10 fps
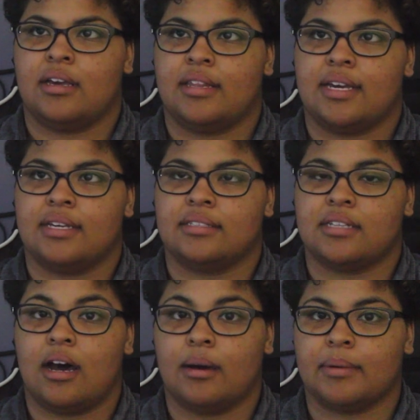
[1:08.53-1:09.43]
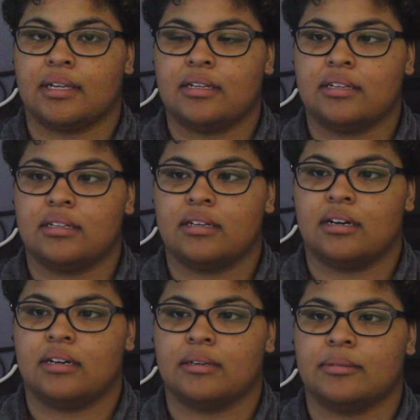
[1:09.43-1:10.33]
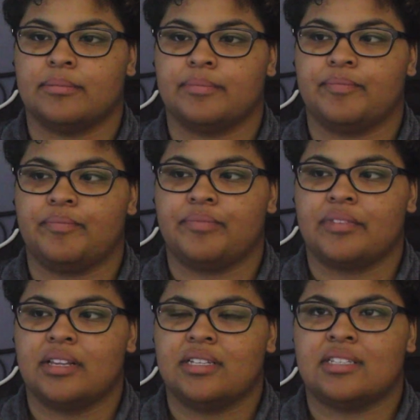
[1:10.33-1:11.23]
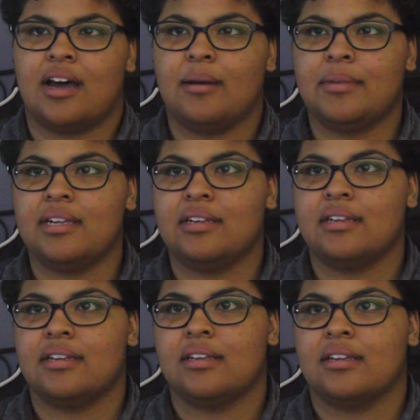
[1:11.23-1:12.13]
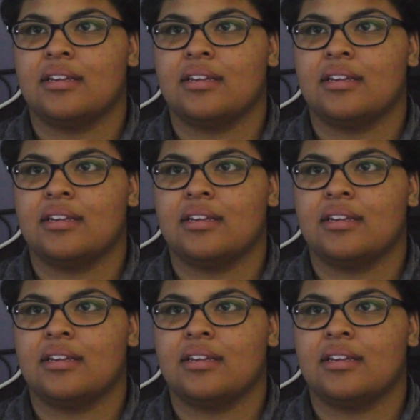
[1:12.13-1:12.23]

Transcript: And then Tommy. Tommy